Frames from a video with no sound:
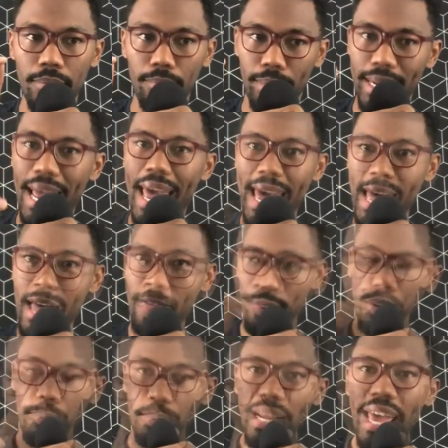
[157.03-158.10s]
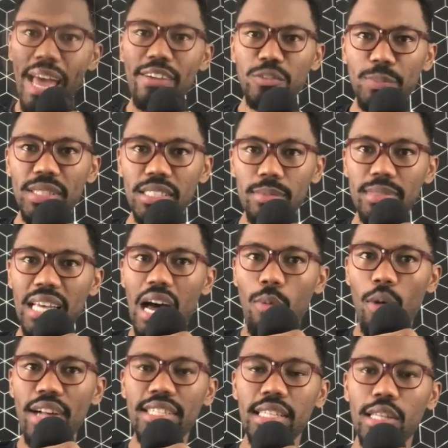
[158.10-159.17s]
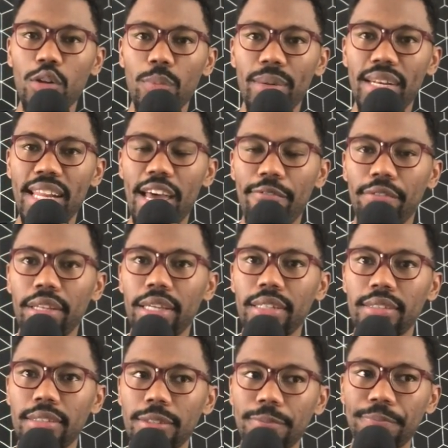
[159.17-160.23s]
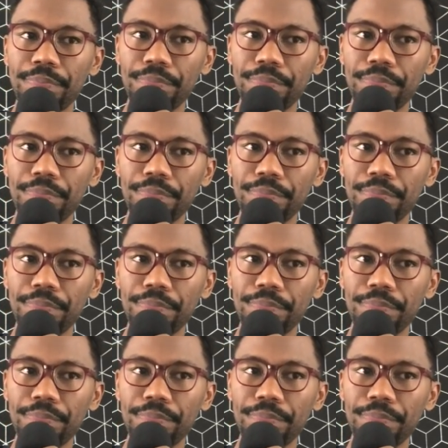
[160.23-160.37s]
but I have spent some time watching a little bit of Netflix,